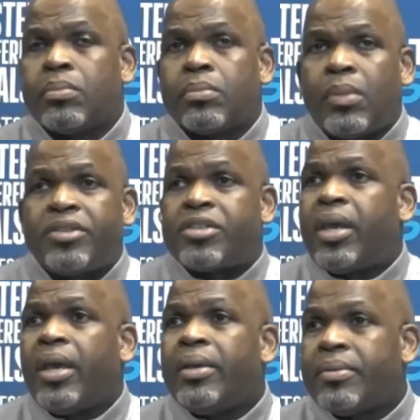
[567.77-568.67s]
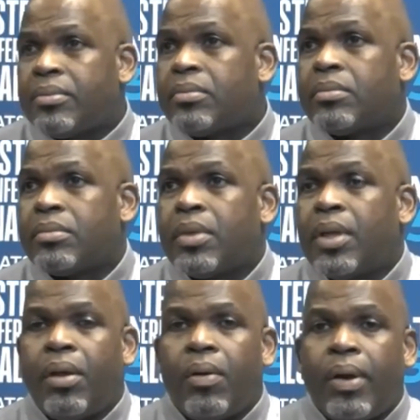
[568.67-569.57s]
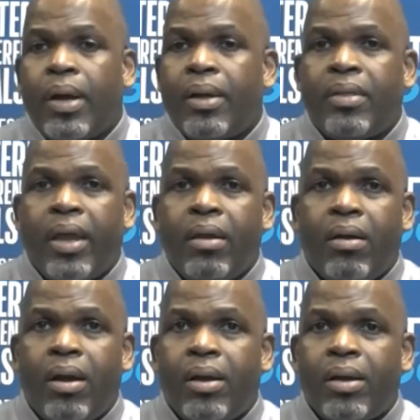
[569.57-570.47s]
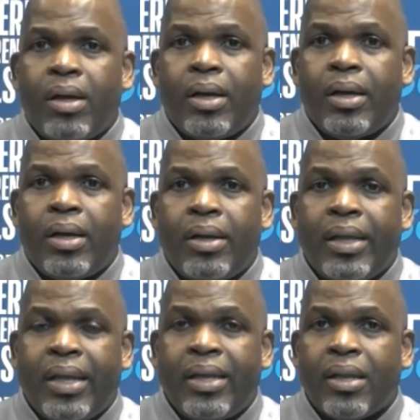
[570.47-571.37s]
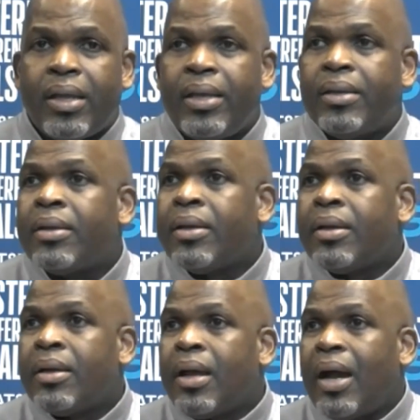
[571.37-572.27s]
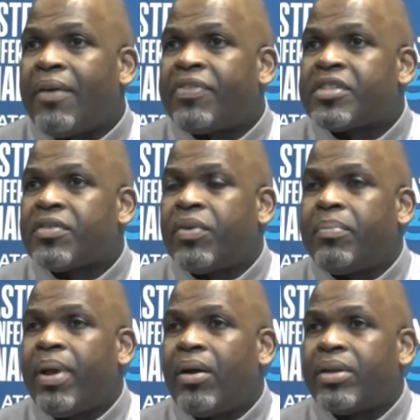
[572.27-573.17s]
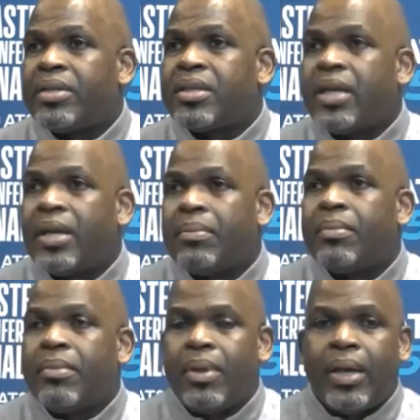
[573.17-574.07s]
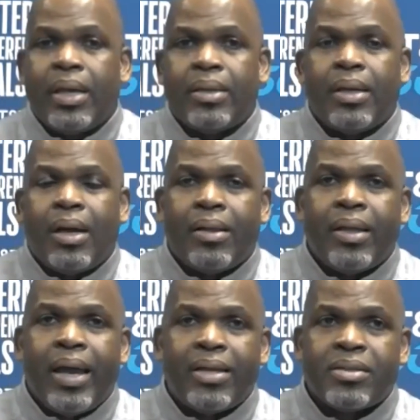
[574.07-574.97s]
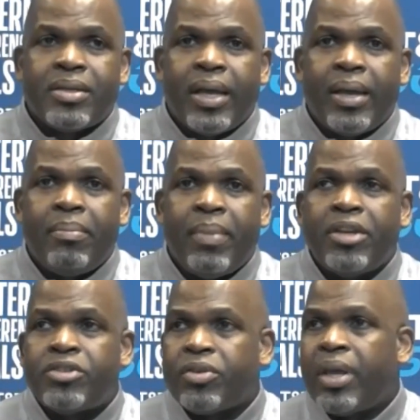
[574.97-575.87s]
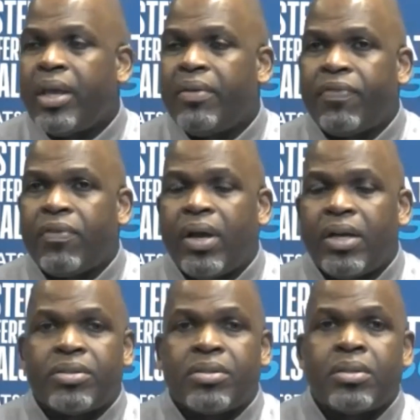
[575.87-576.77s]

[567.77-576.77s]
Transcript: It's key. You know, uh, they are uh, an elite offensive rebounding team, and uh, that is a major key for us